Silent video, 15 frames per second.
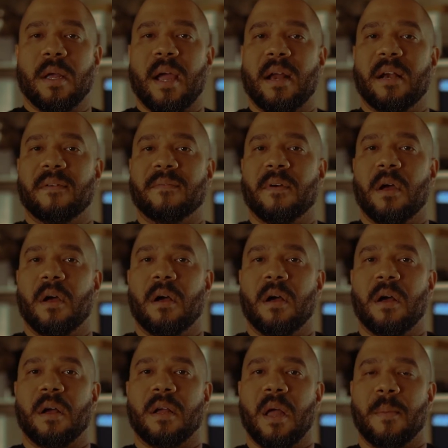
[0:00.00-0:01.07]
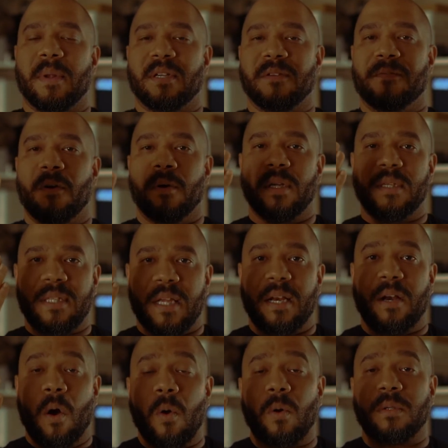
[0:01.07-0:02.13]
kind of come into focus and
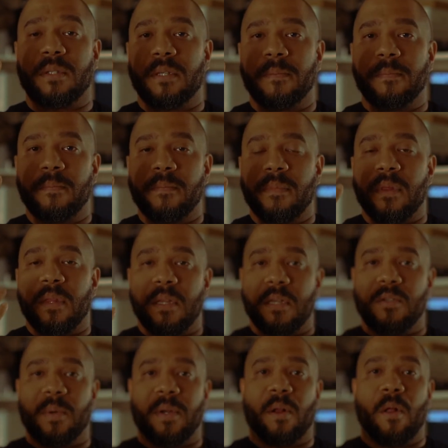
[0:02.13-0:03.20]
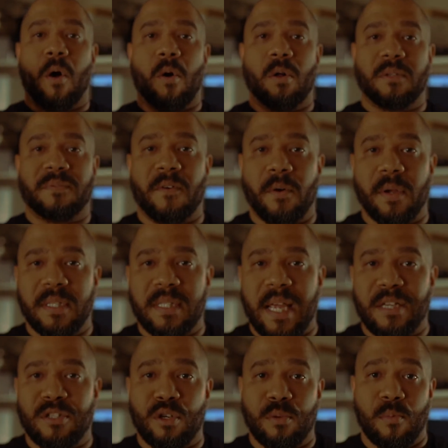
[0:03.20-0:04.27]
hold. So it'll hold focus
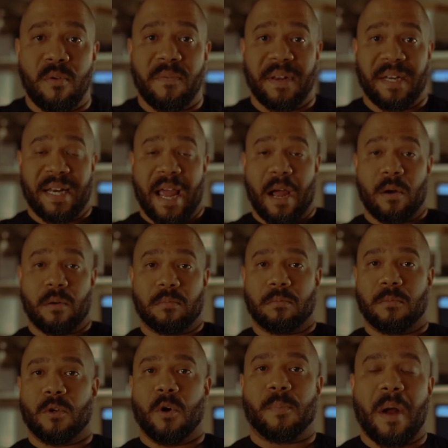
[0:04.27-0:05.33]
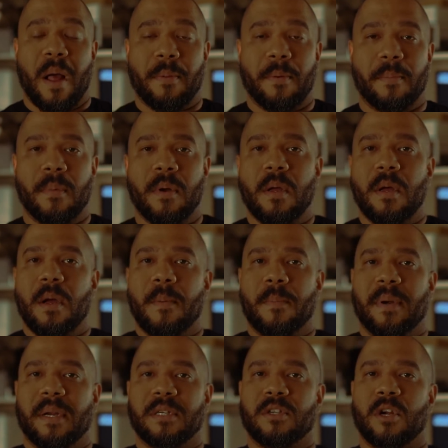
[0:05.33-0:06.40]
as you move in and out, no problem.
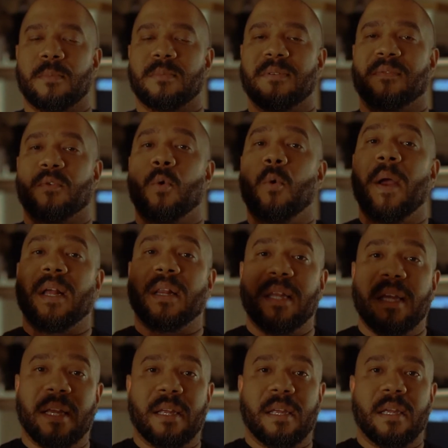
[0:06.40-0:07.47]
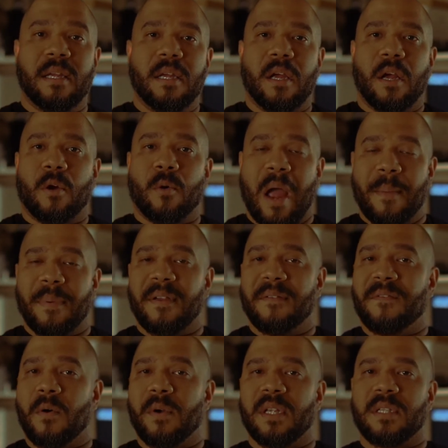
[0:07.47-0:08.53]
But in terms of quickly grabbing
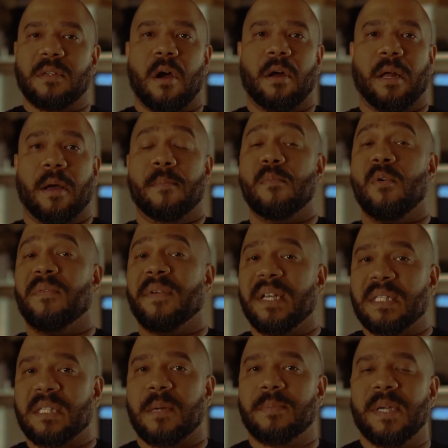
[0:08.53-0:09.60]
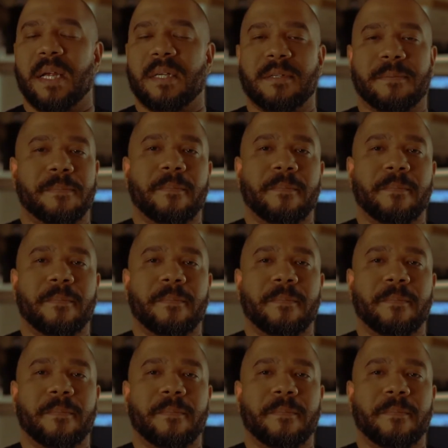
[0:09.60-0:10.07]
focus on a moving subject,